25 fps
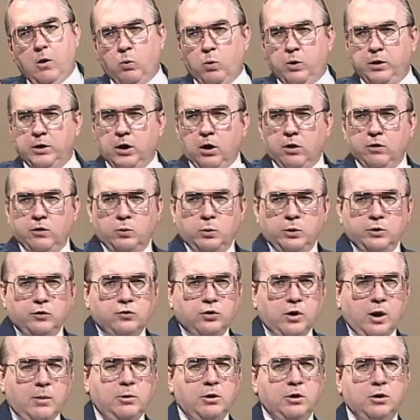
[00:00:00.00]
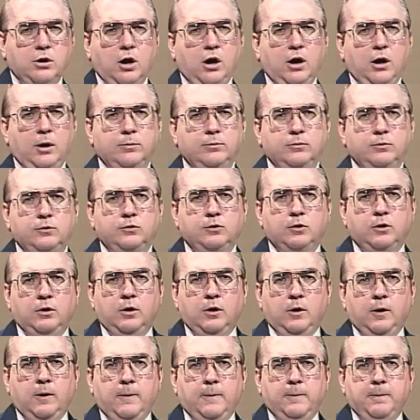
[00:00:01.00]
We know that when trouble comes,
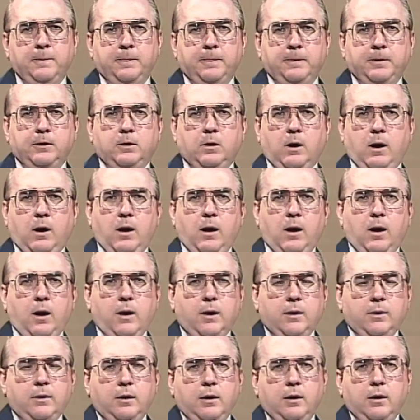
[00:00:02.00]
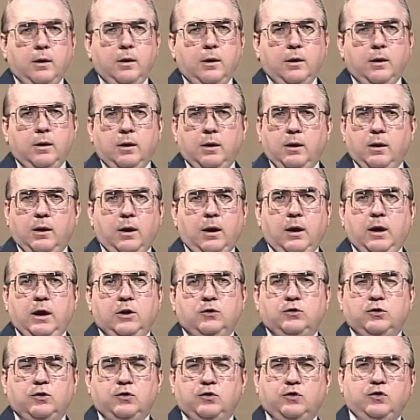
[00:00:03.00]
God
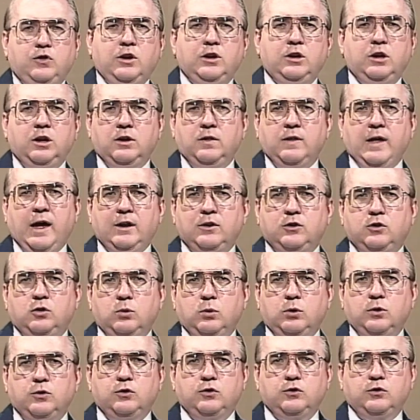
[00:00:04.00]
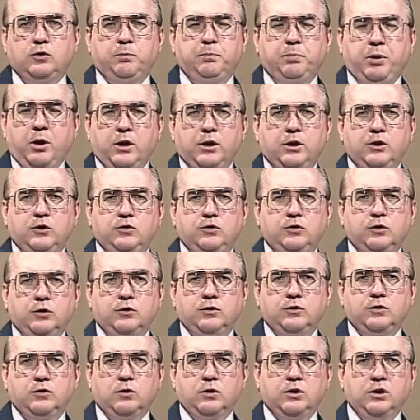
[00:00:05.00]
isn't sending that to us to punish
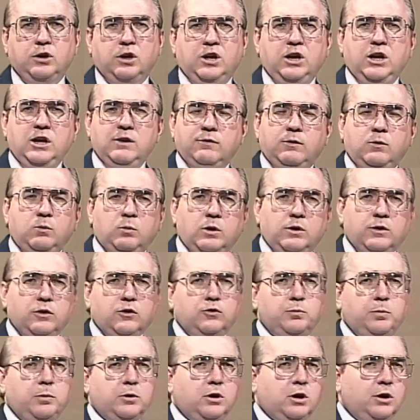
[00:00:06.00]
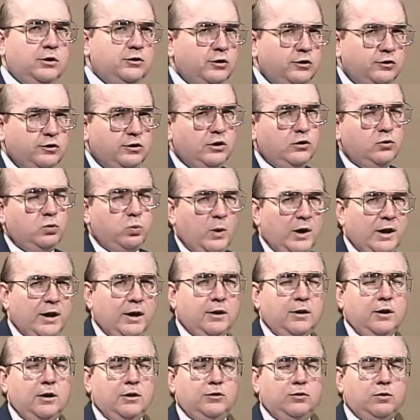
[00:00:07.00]
us or to get even with us because He sees
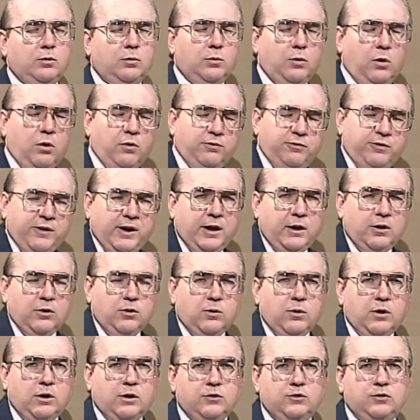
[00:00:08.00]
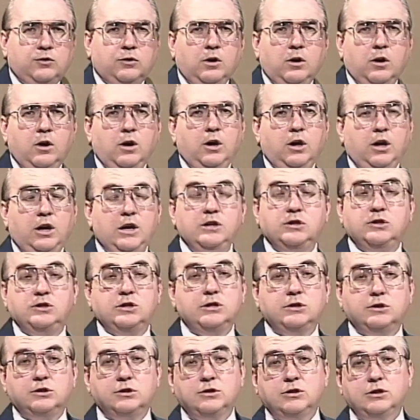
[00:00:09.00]
wickedness or, or failure in us. He
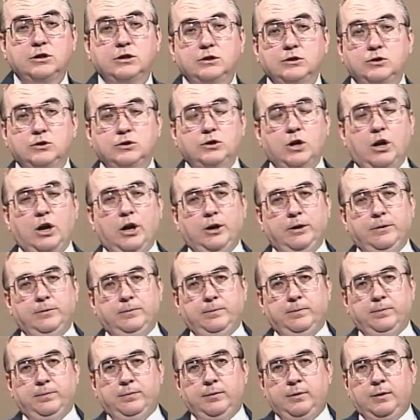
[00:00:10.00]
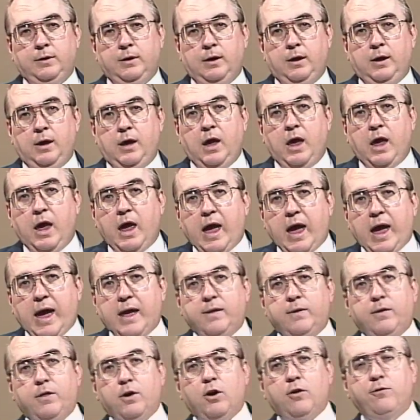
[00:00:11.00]
sees us in His Son.
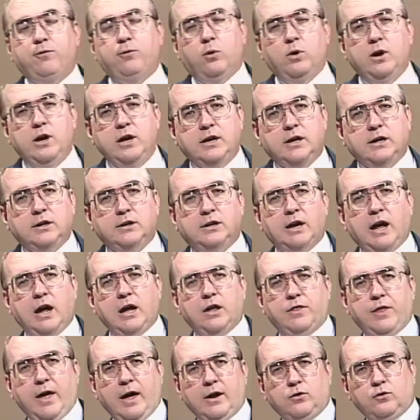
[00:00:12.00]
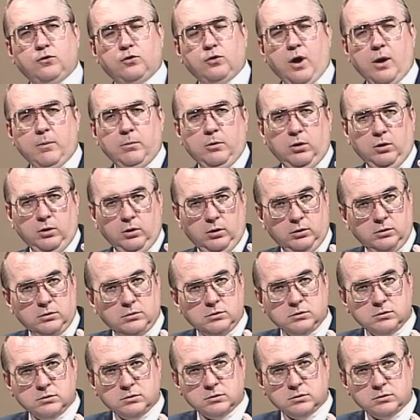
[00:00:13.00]
And therefore, He can take that trouble